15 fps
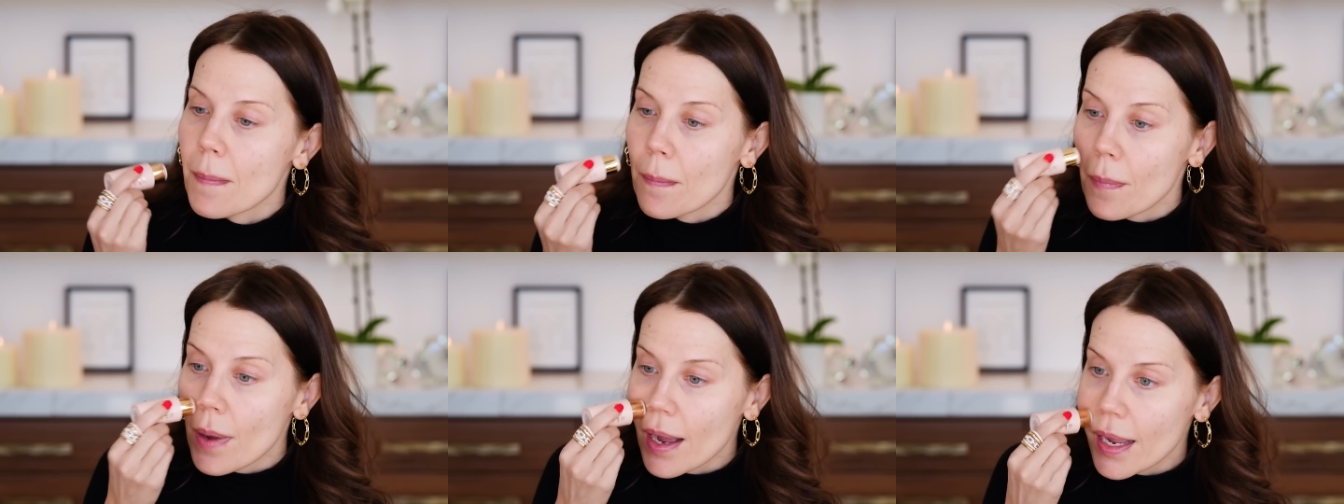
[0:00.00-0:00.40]

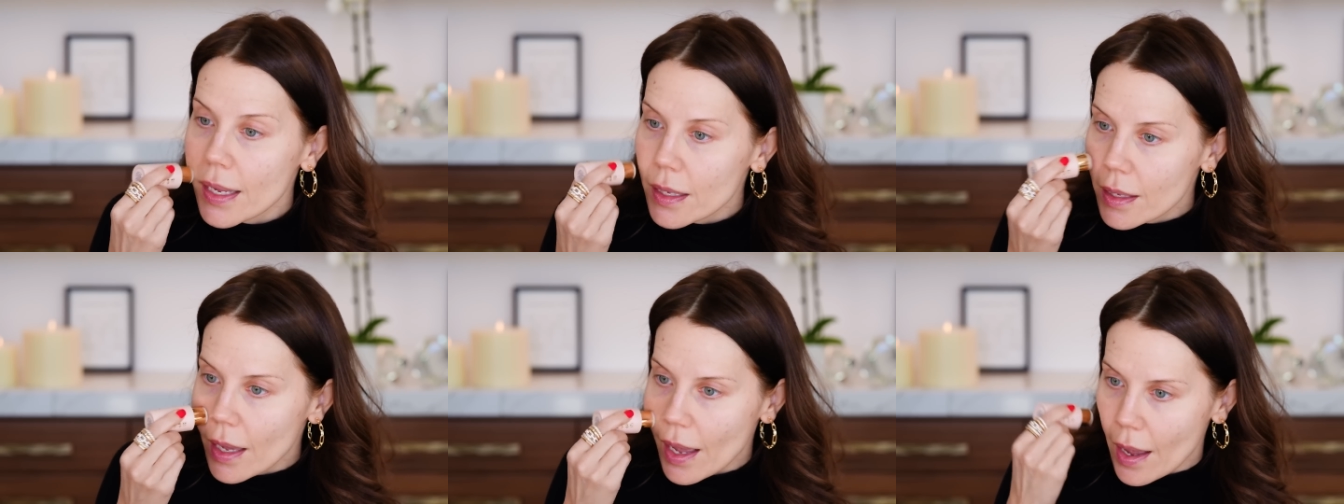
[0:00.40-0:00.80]

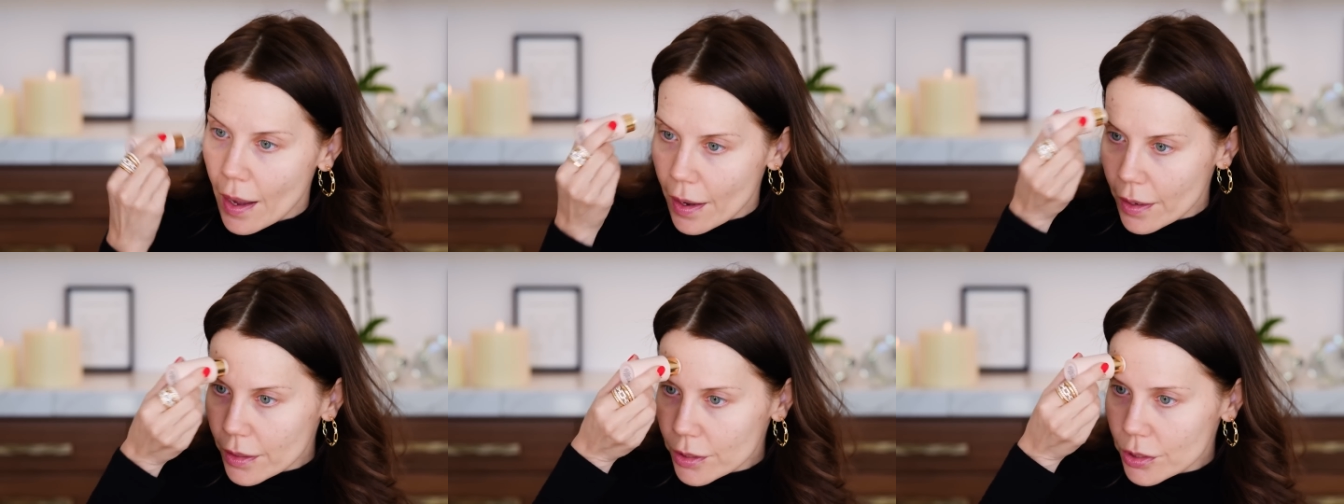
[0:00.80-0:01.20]
my
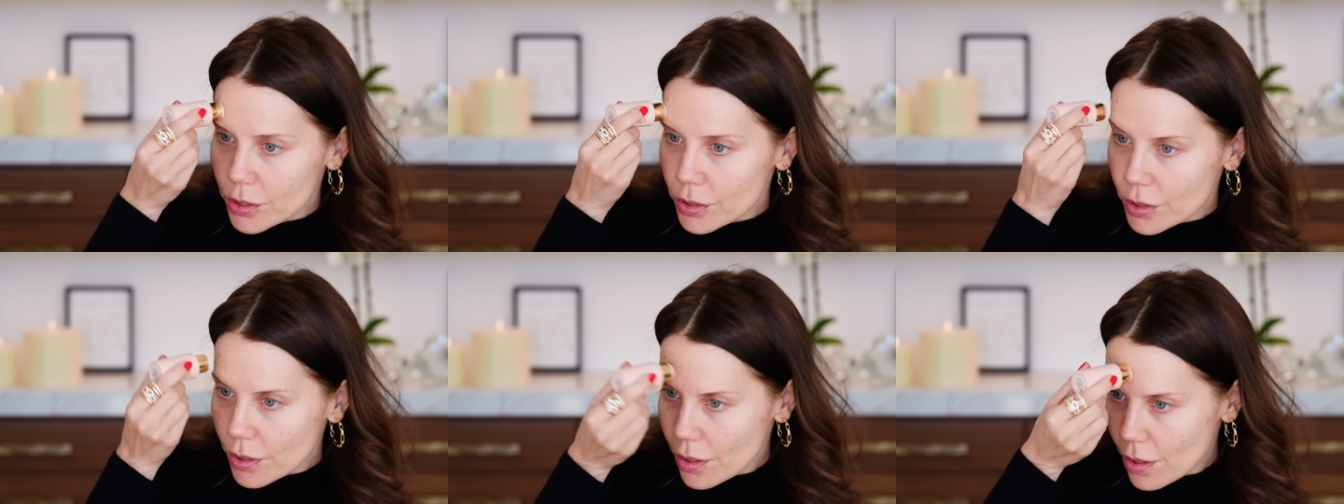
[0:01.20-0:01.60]

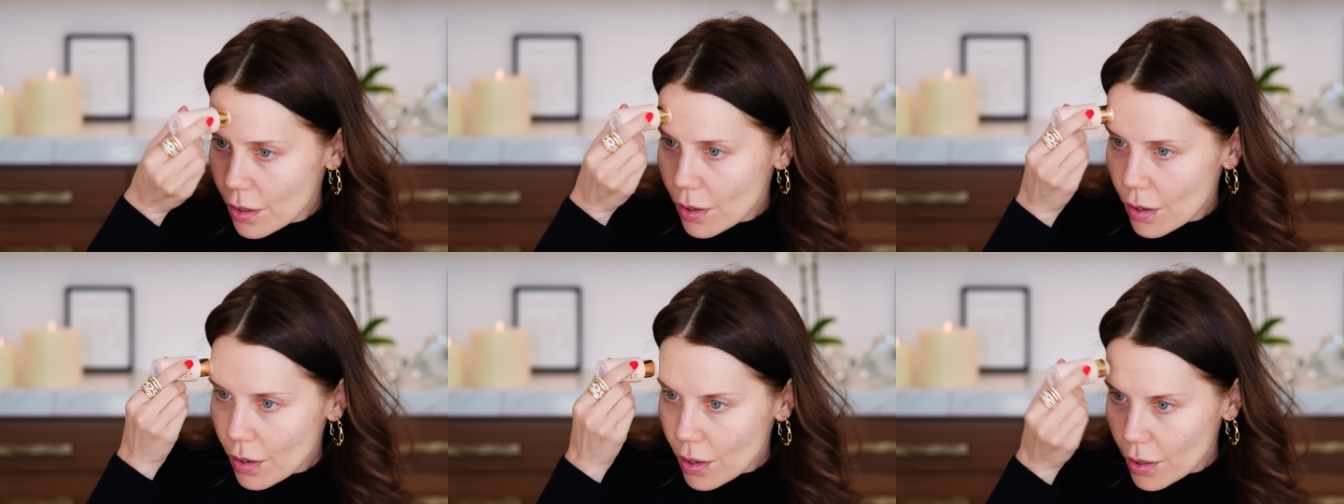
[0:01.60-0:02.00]
cash
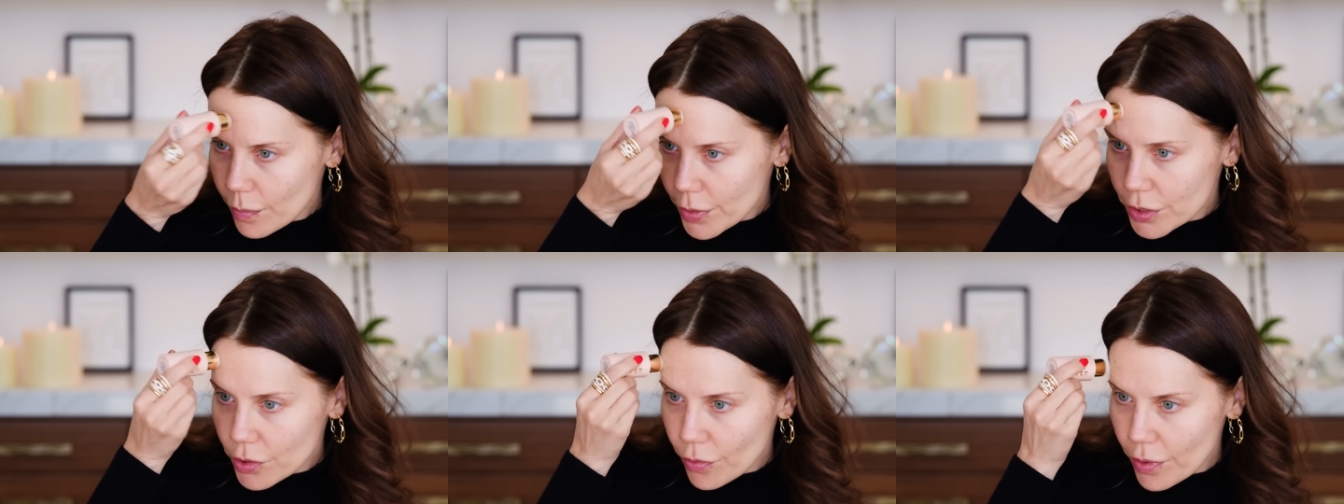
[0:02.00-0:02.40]
on
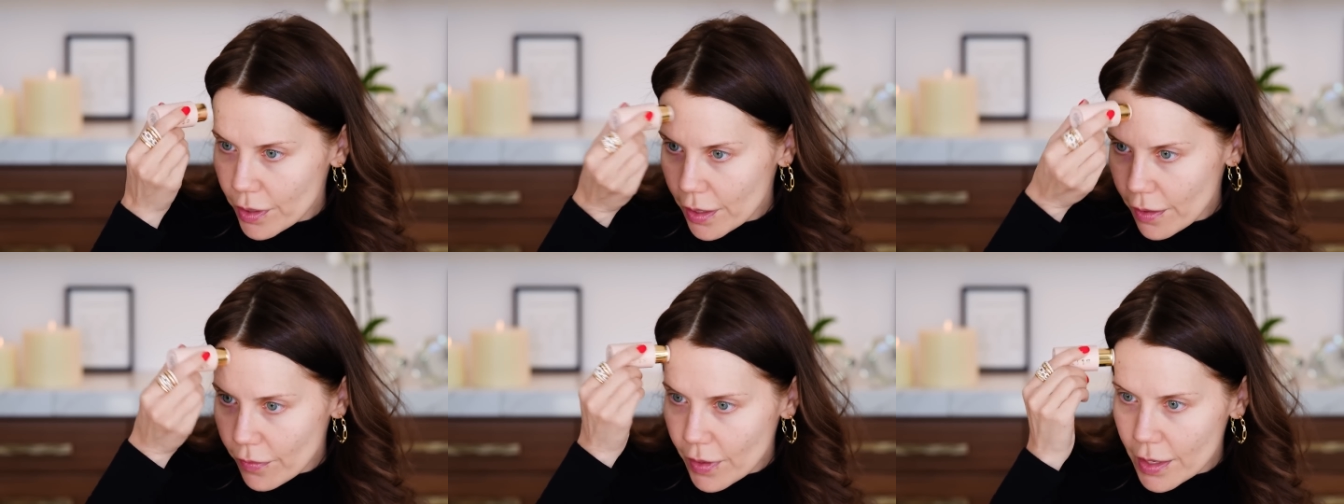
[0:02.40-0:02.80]

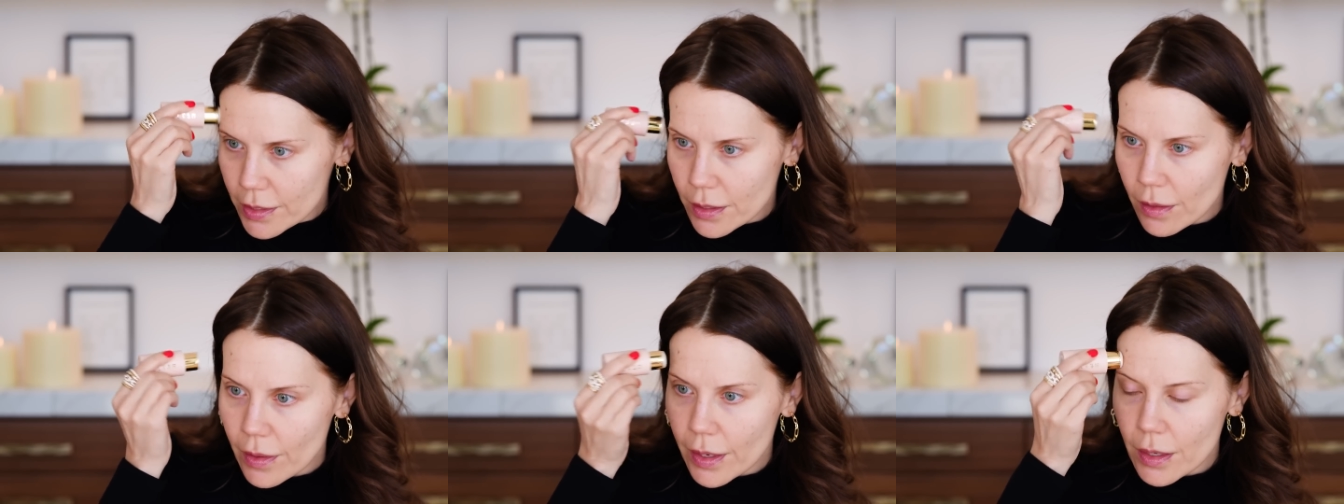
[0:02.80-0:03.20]
majority of
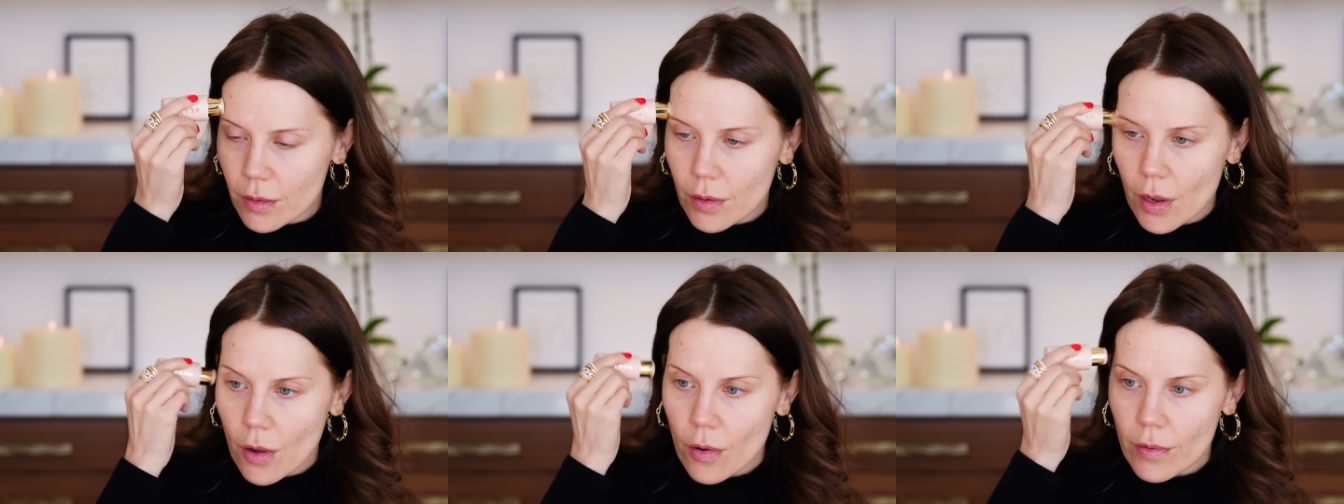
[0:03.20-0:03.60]
this. I'll let you
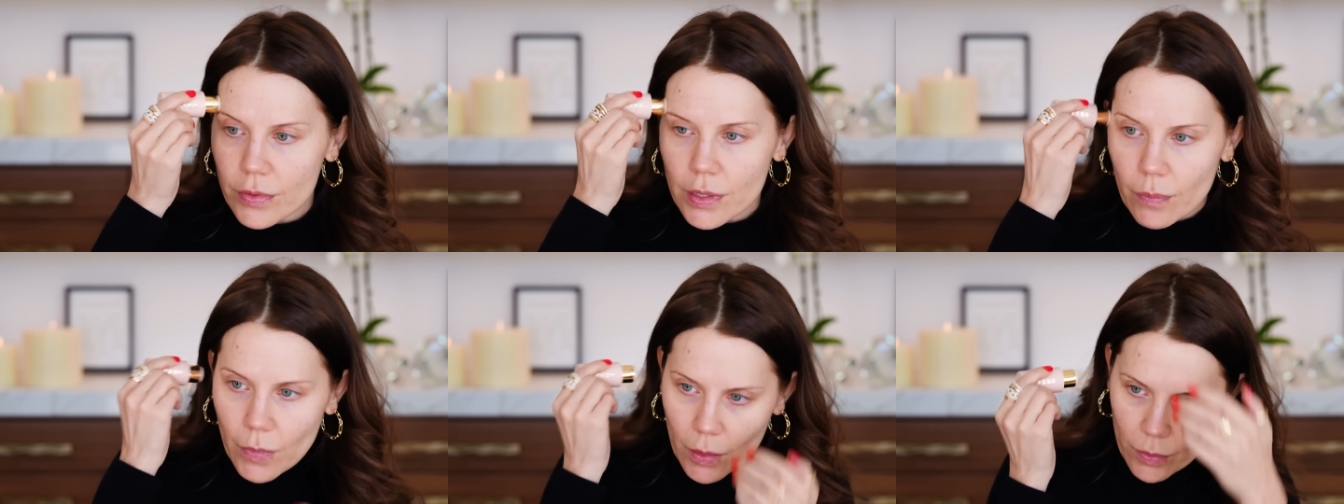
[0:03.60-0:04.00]
know if
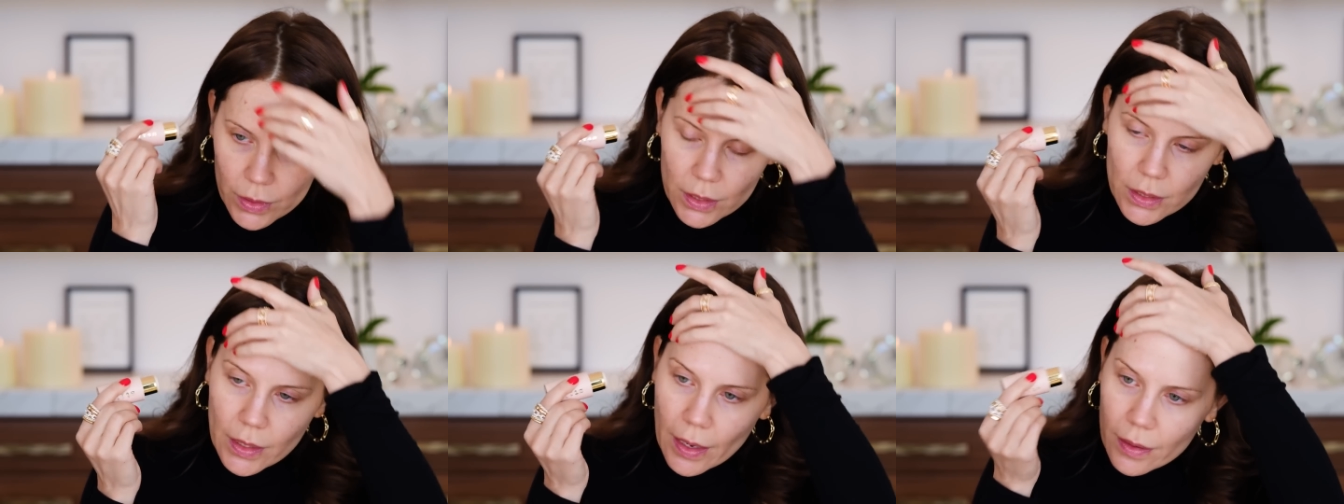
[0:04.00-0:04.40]
something
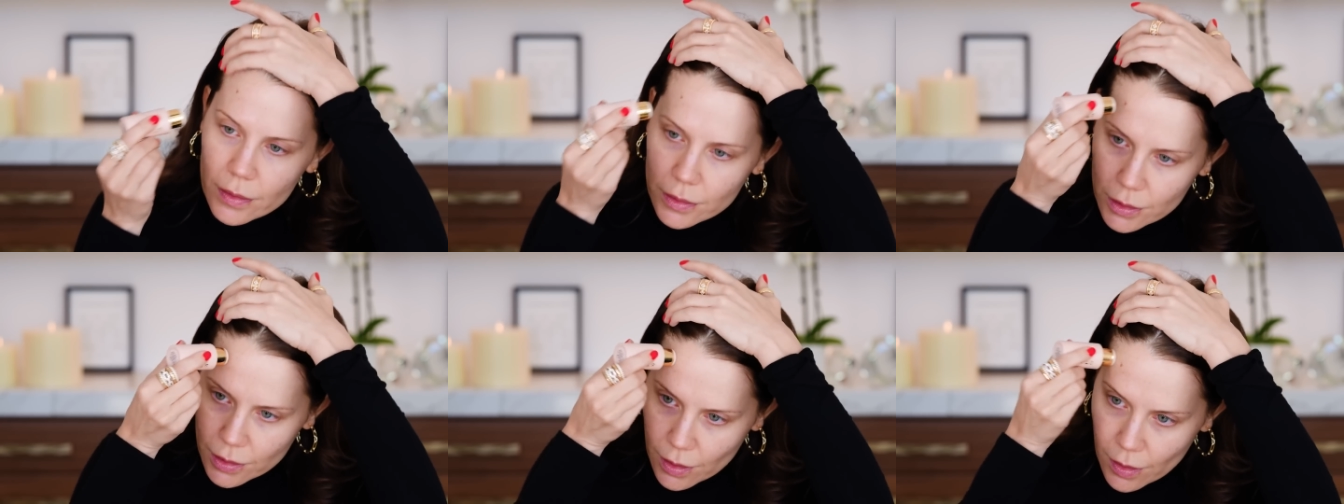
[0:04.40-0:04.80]
was
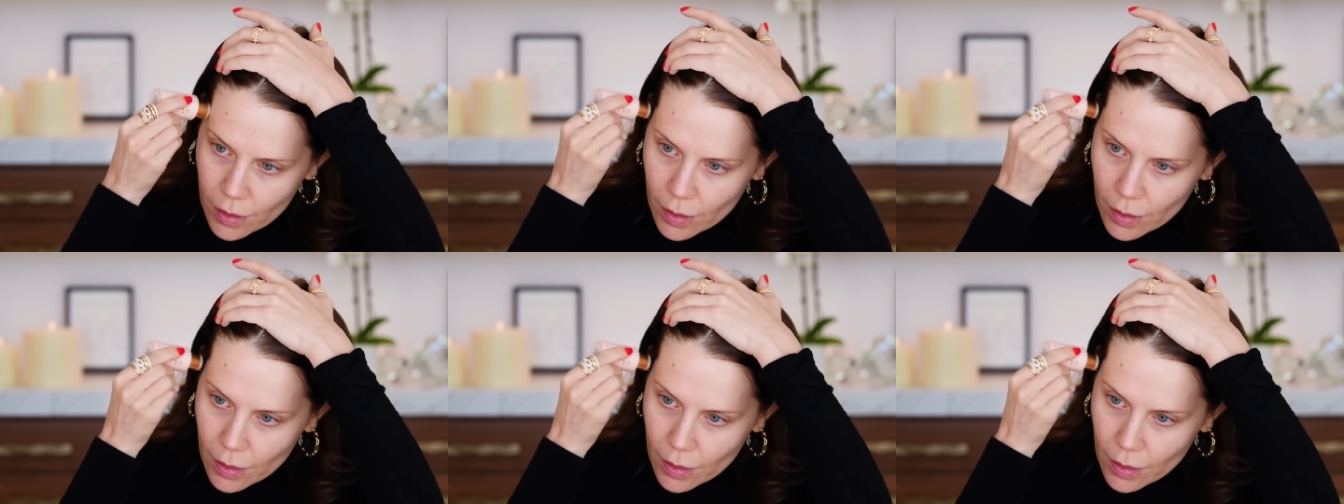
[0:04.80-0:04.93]
sent.